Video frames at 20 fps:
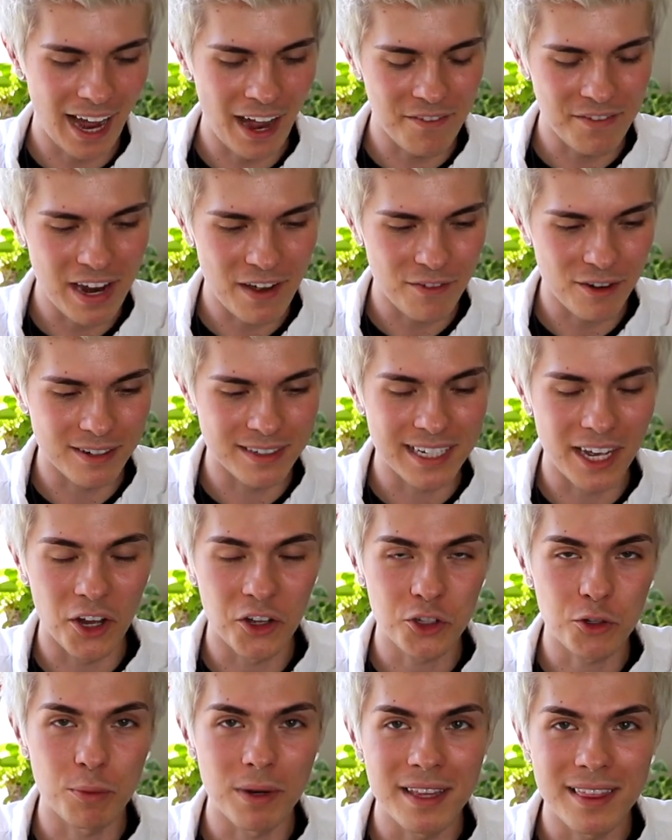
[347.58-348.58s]
I've never
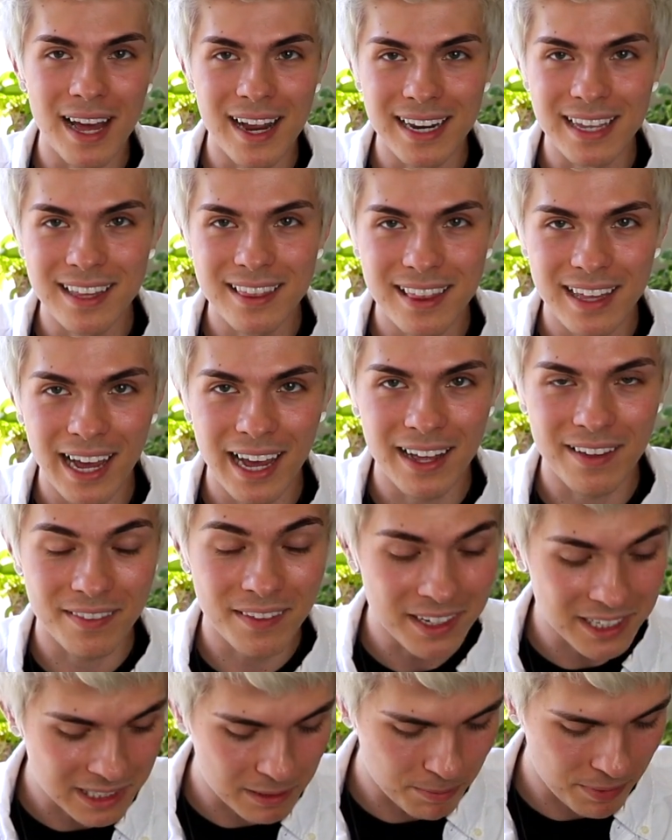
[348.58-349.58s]
dealt with anything
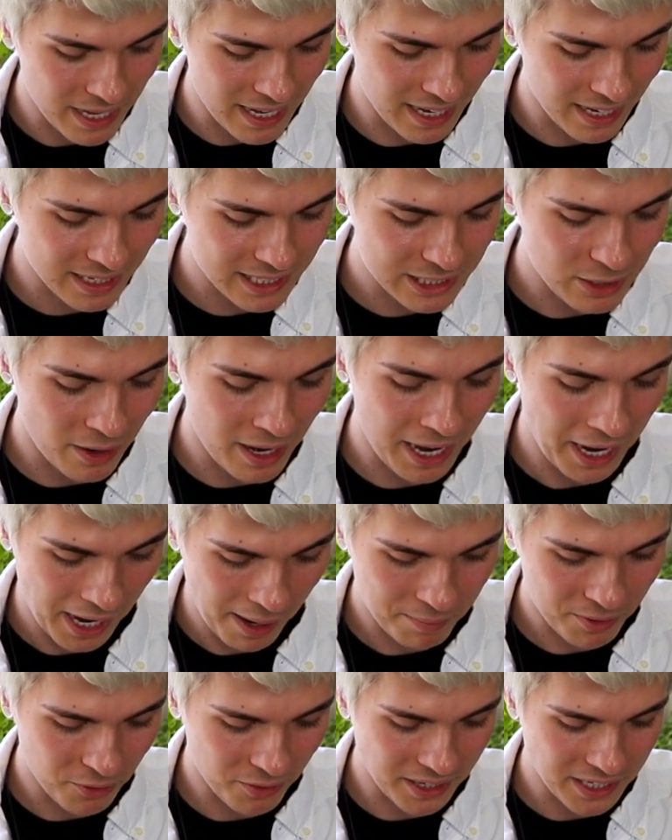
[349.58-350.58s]
this big, so I
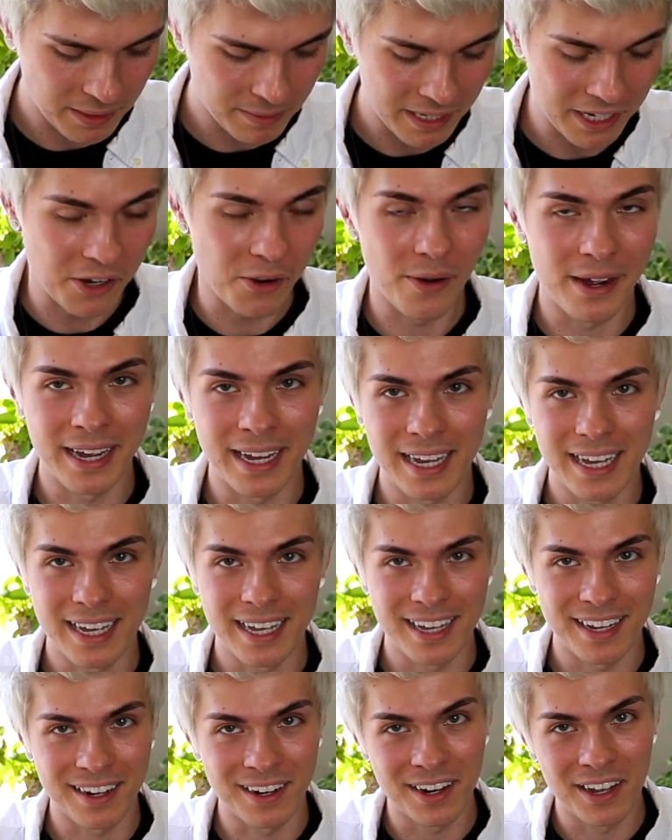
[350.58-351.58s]
am going to be going
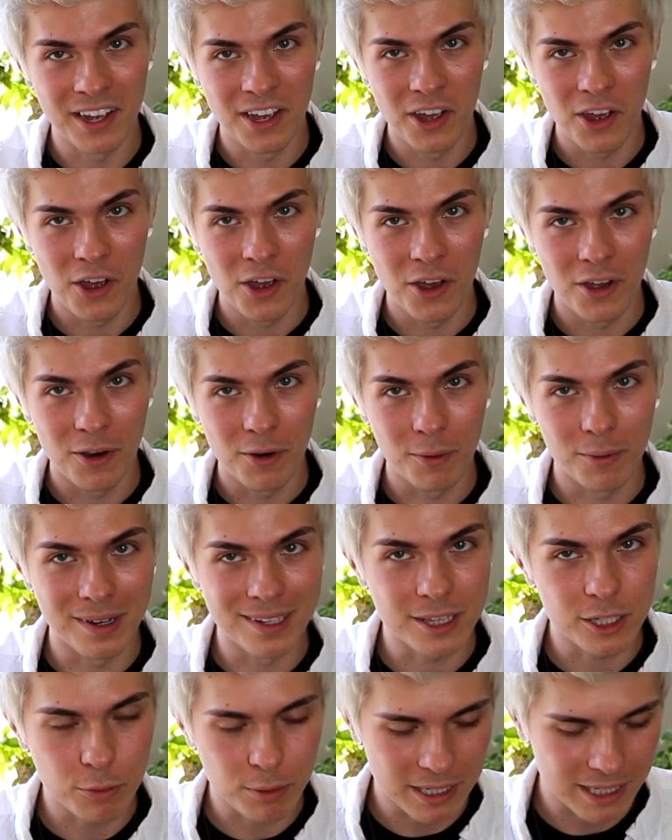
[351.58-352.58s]
in
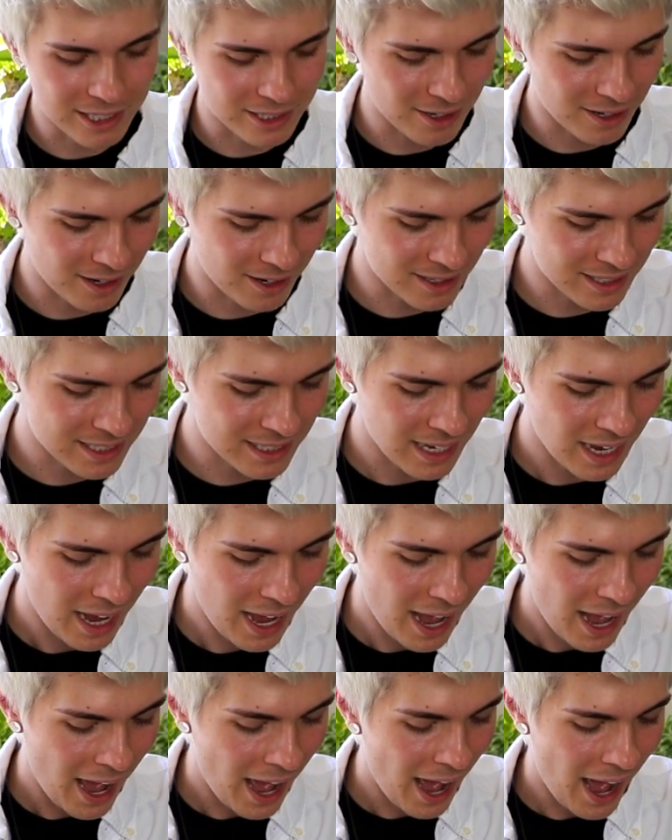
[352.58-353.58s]
with tweezers.
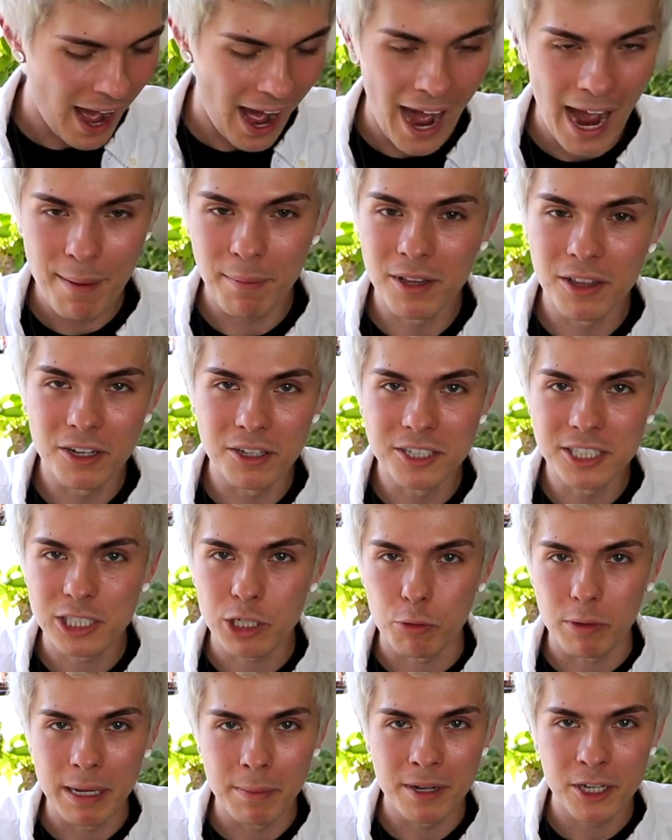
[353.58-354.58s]
I'm a little
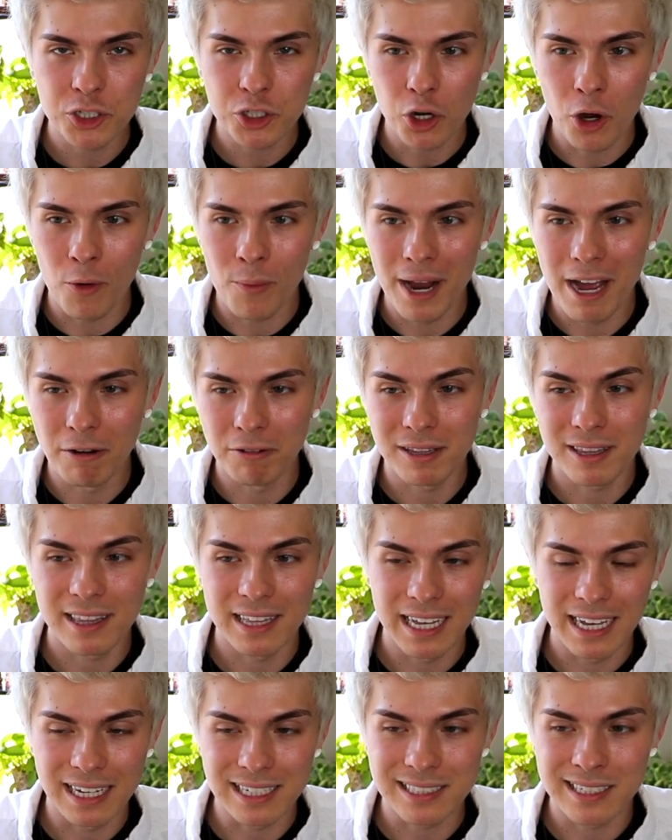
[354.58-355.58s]
squeamish around
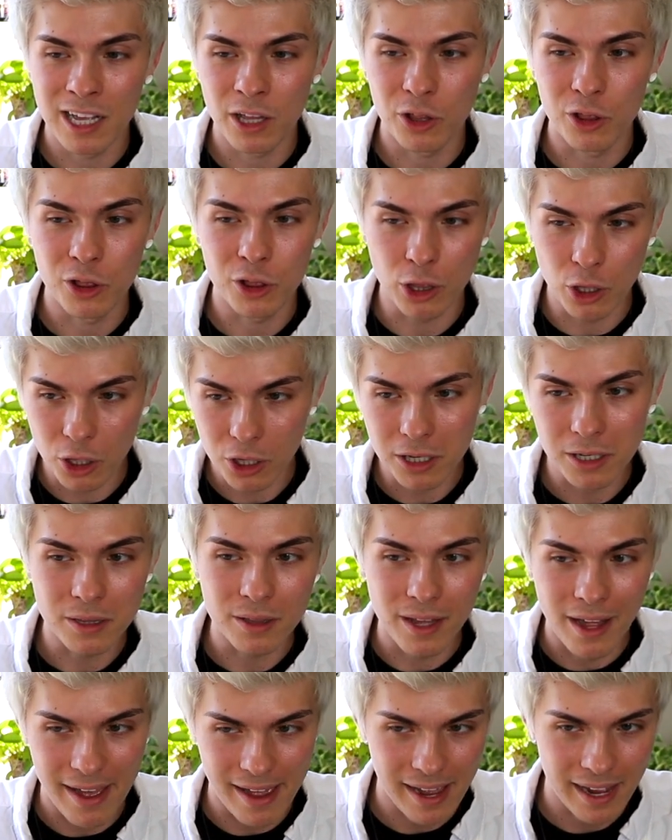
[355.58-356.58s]
things that look
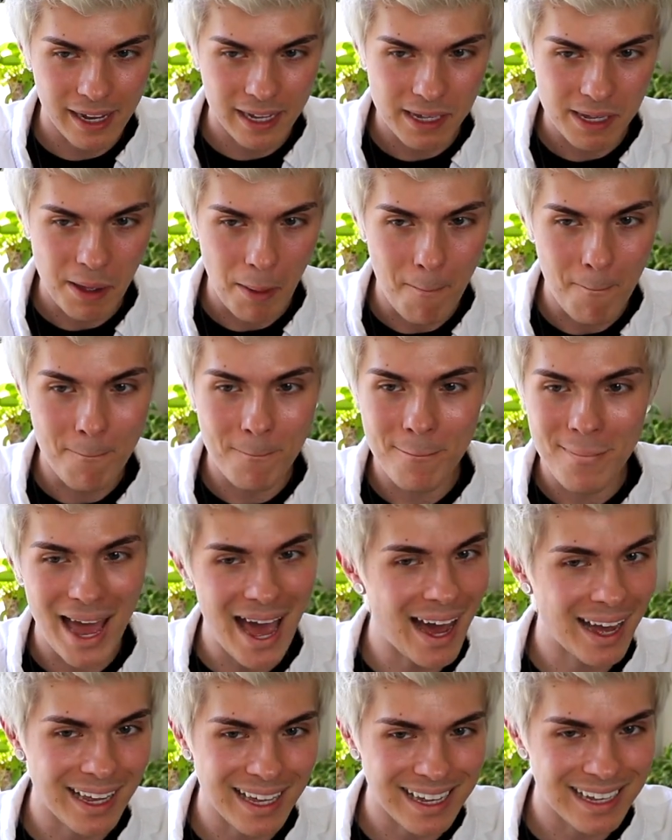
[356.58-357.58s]
like
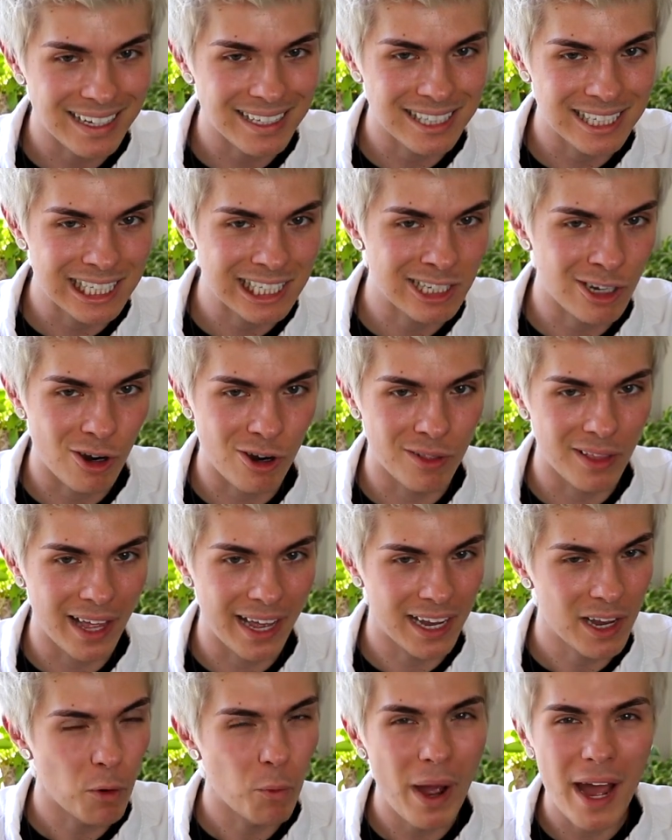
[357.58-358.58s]
maggots or
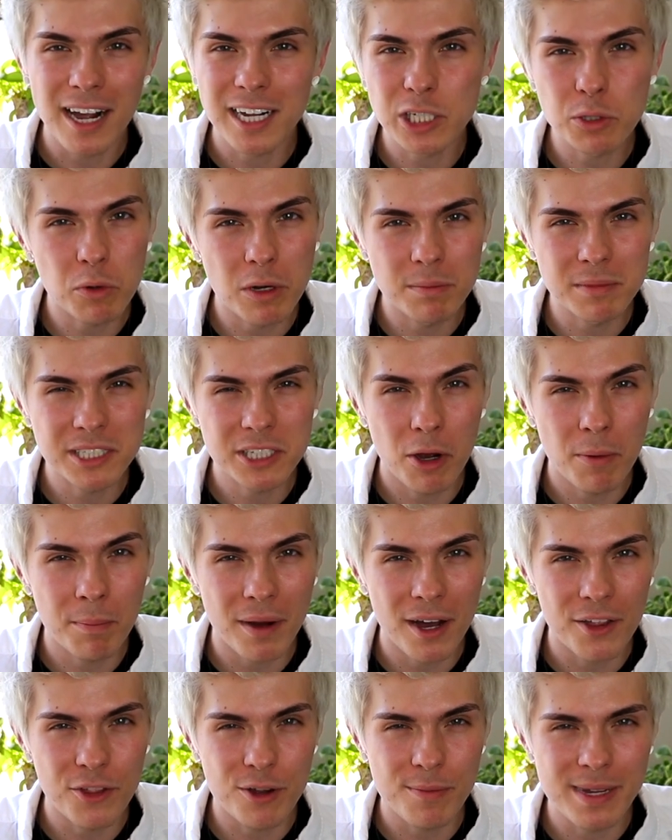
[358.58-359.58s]
like wax worms. don't
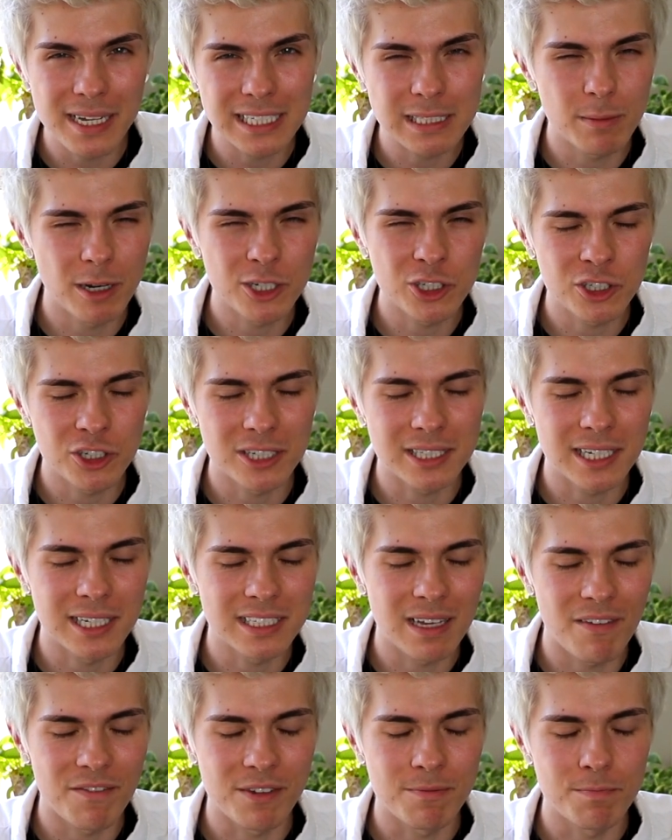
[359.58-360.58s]
bother me as much just because
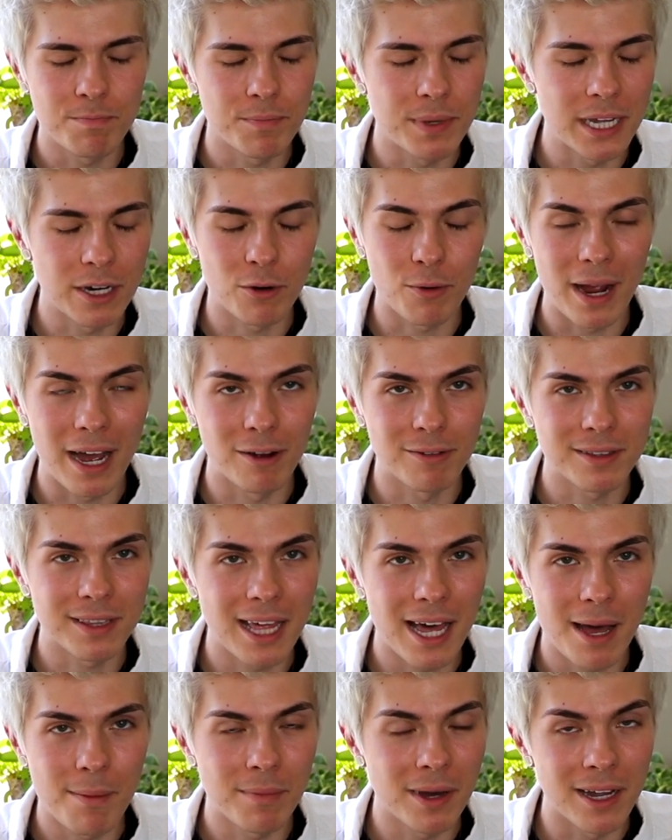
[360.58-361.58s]
I've been around
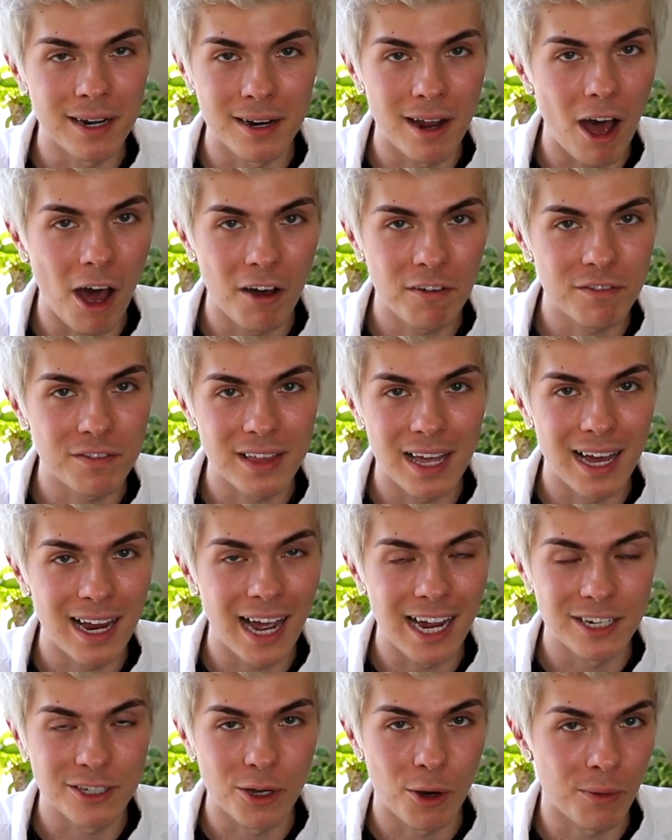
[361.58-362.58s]
them enough that
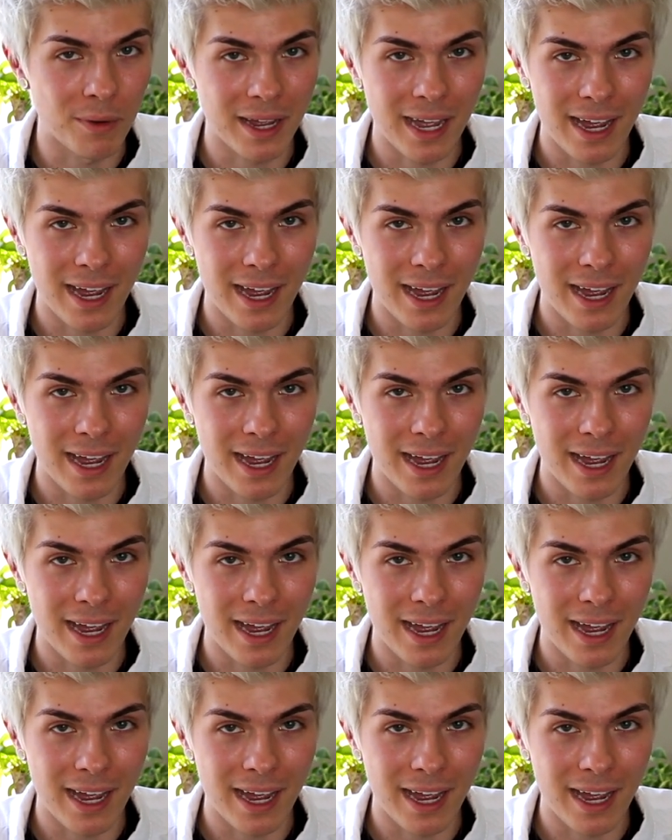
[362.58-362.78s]
I don't